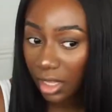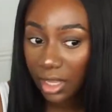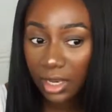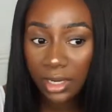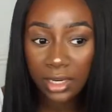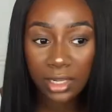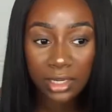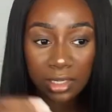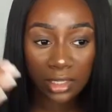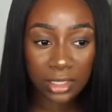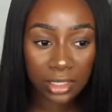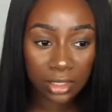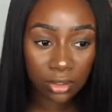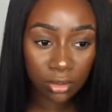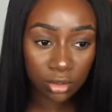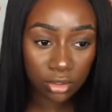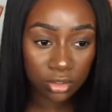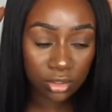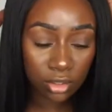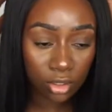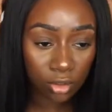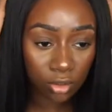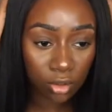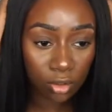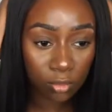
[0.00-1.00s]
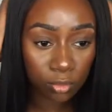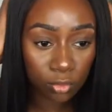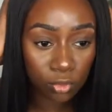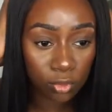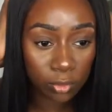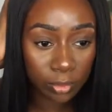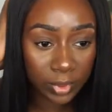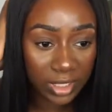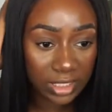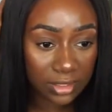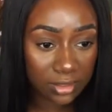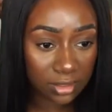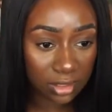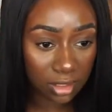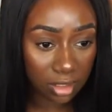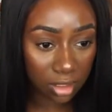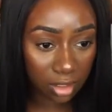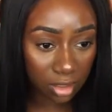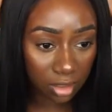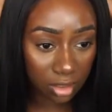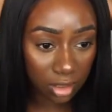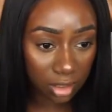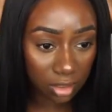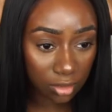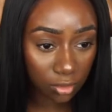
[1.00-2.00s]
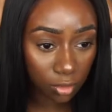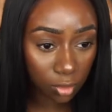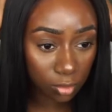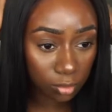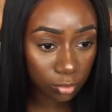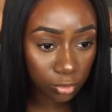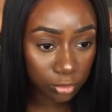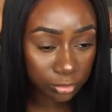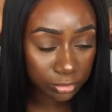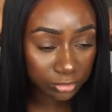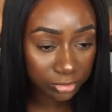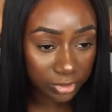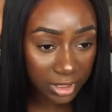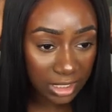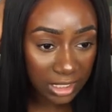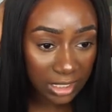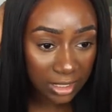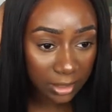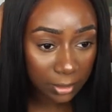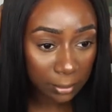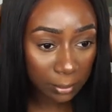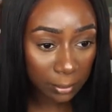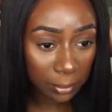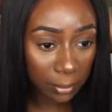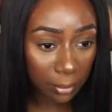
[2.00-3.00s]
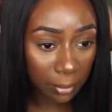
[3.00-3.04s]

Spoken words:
and then it looks a lot more better and a lot more flat.